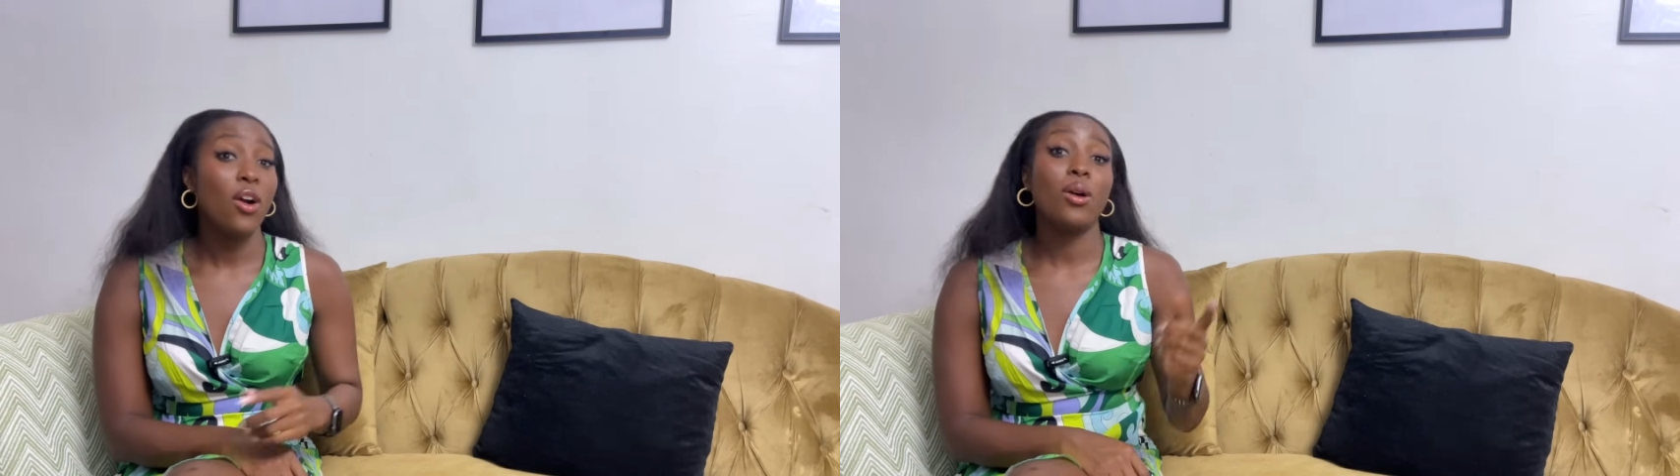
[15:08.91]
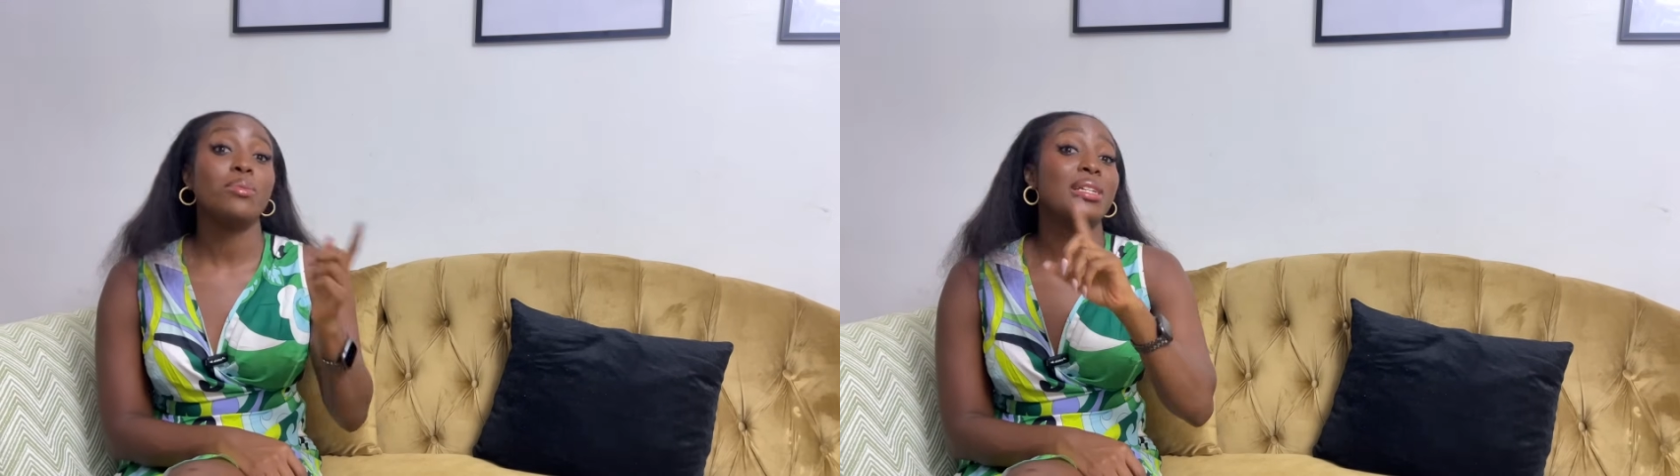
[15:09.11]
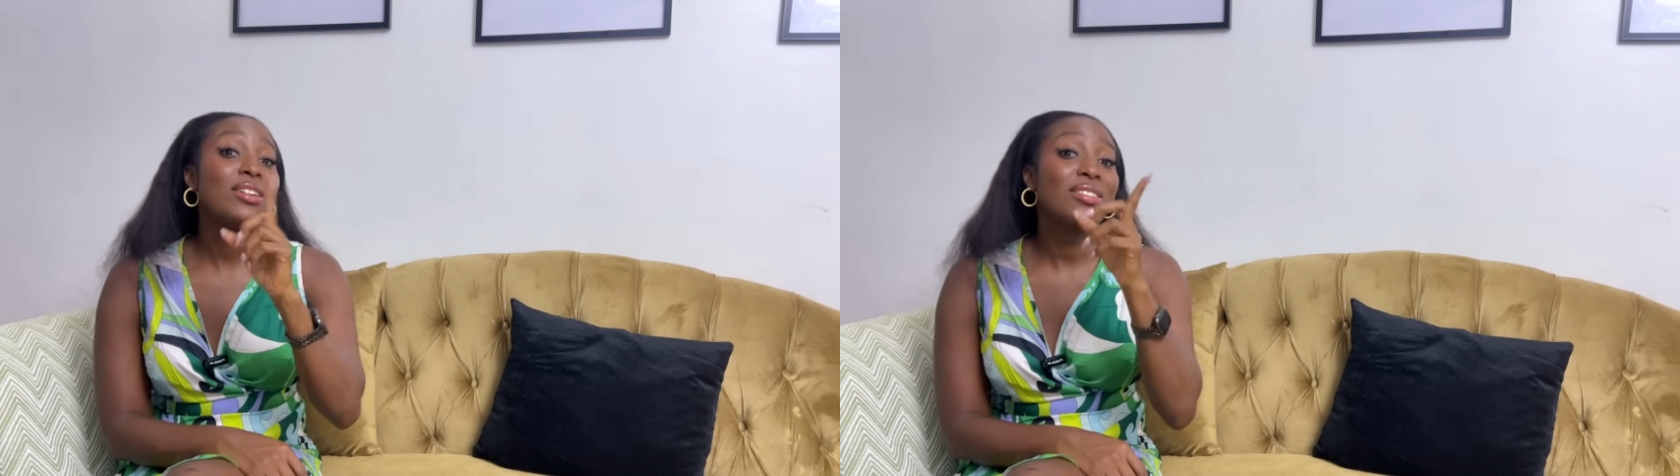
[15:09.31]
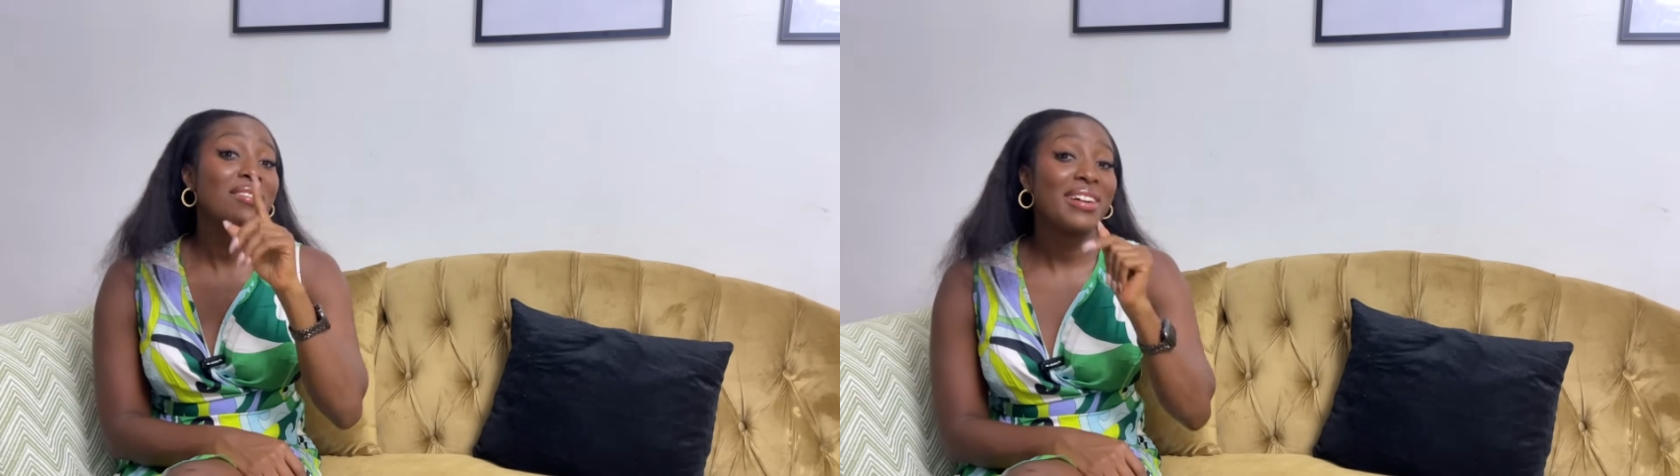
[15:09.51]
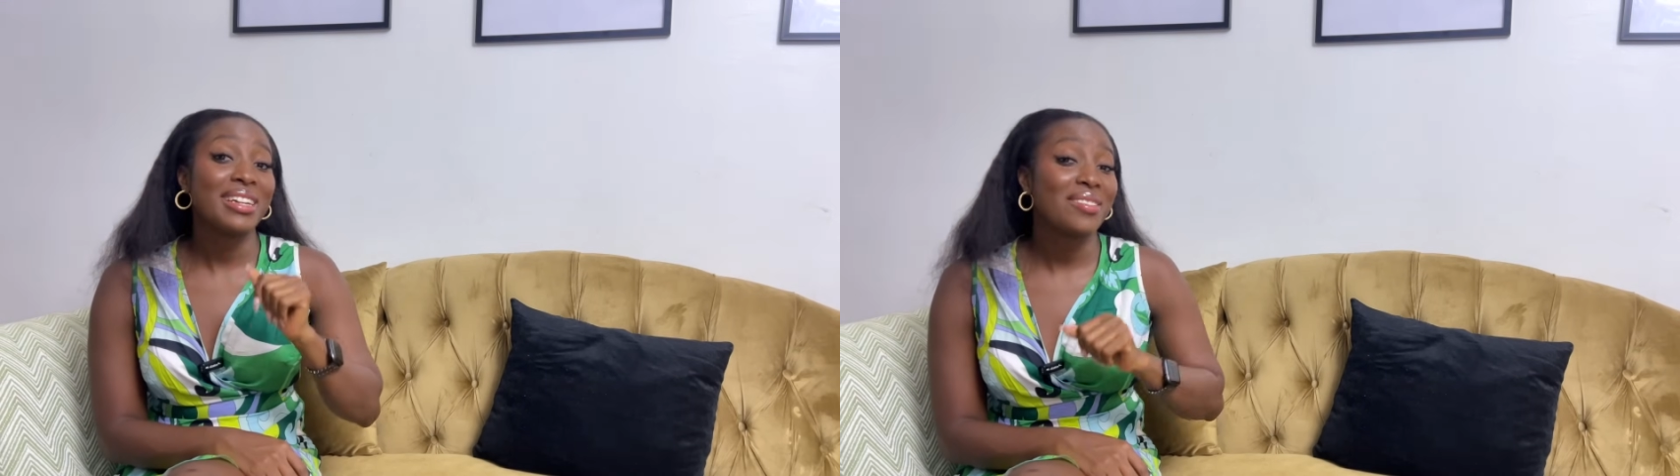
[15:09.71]
Hope say you
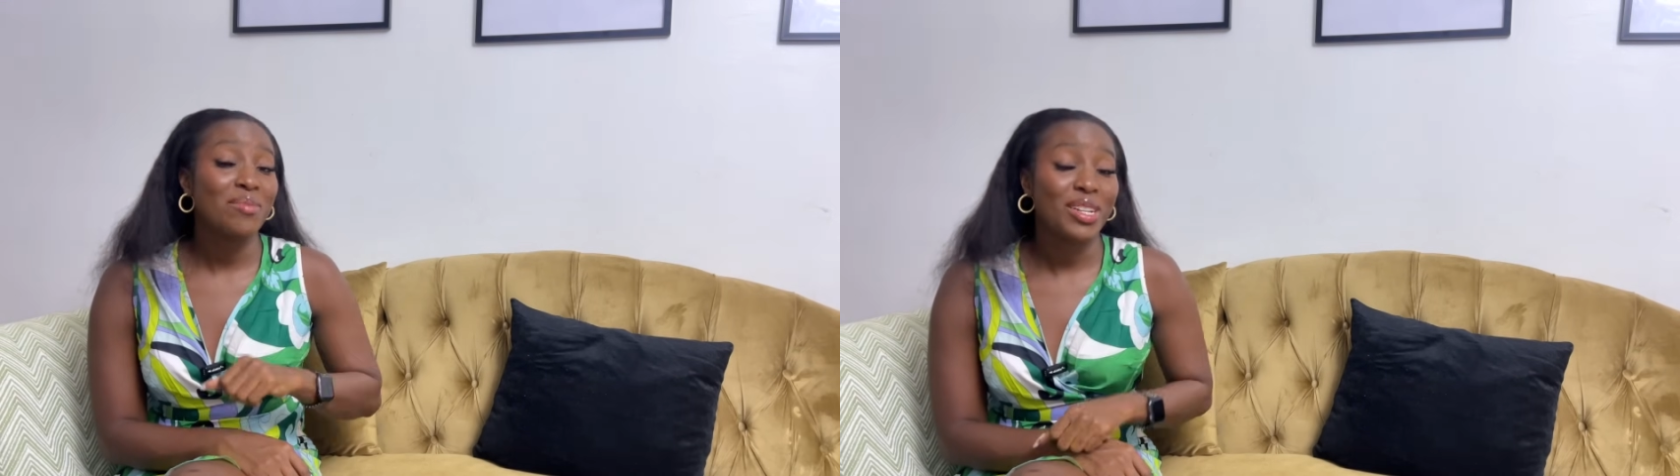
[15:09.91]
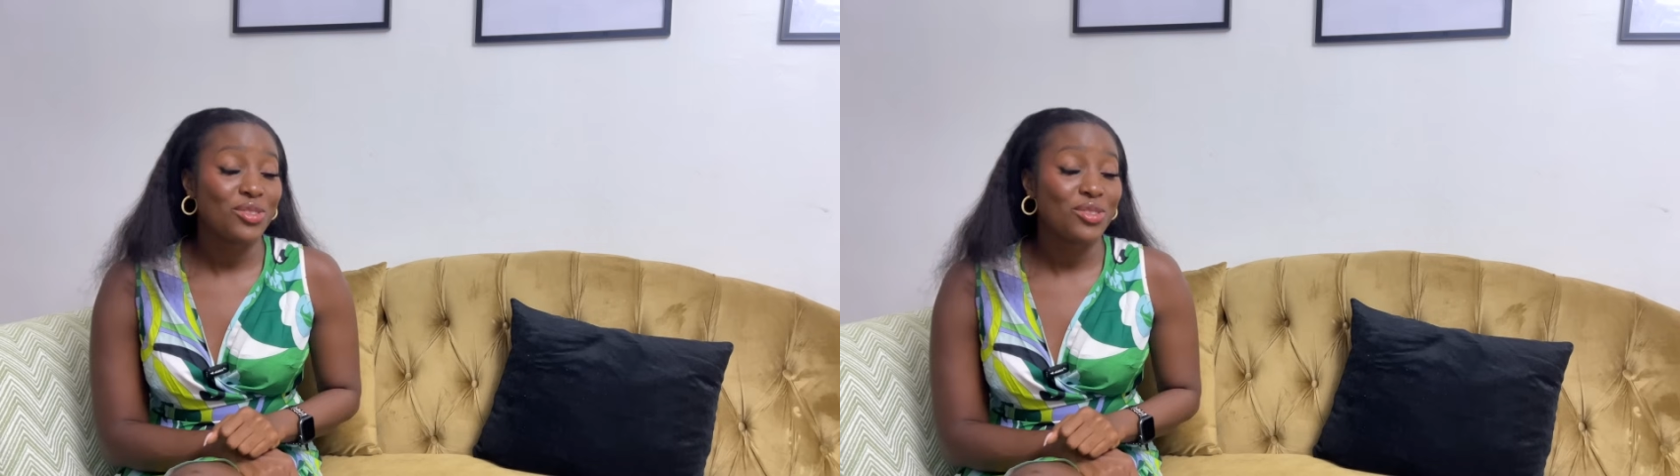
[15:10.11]
never give my